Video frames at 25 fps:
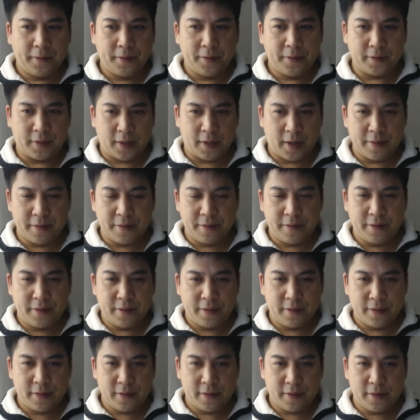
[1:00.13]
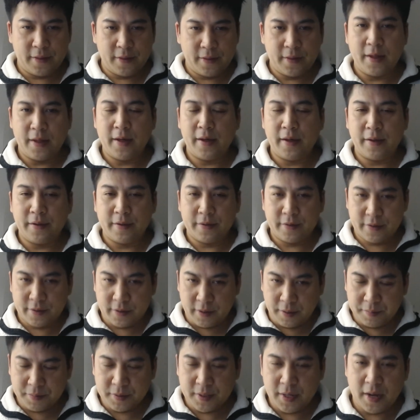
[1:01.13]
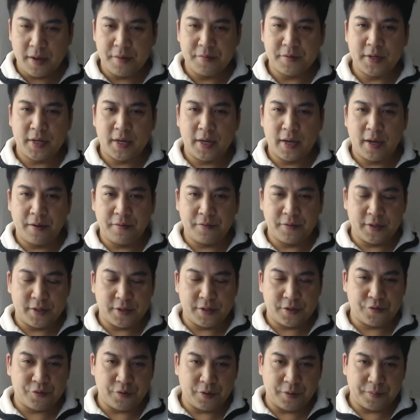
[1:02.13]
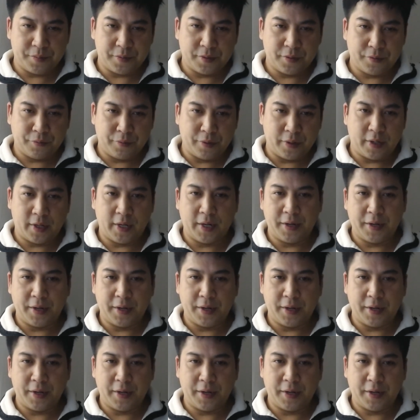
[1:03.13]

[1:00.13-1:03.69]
I've, sometimes I have these dreams where I